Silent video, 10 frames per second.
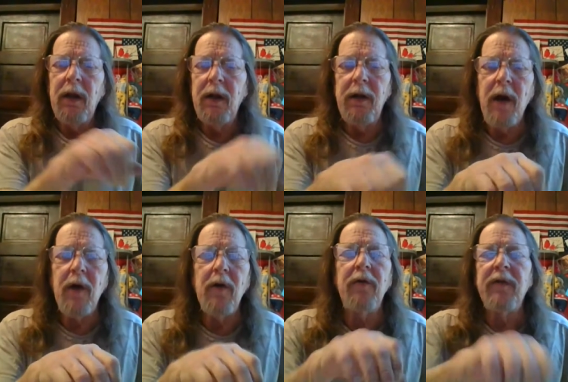
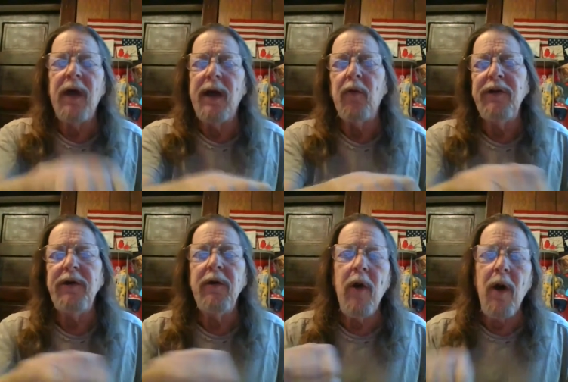knows, like when
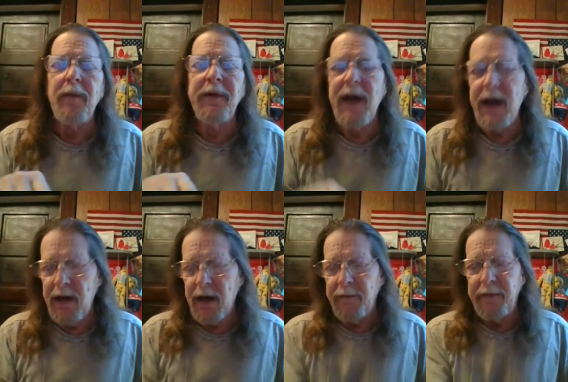you open that
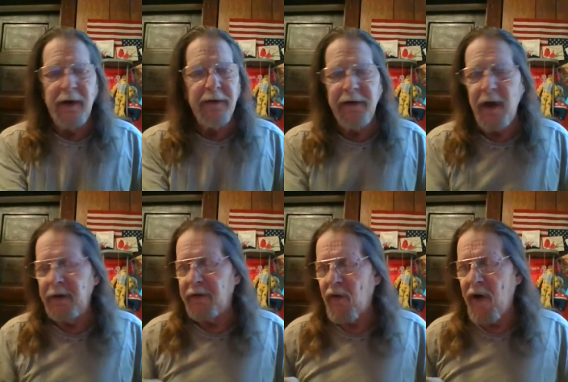up, there's a
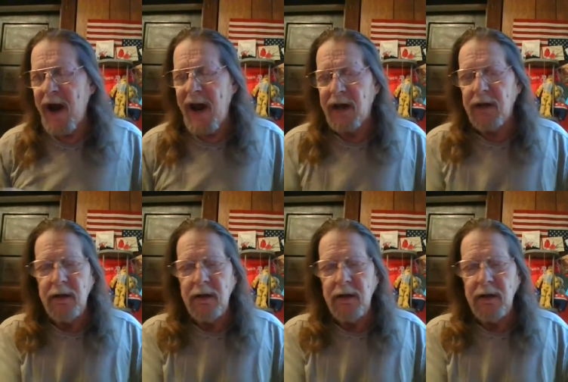track,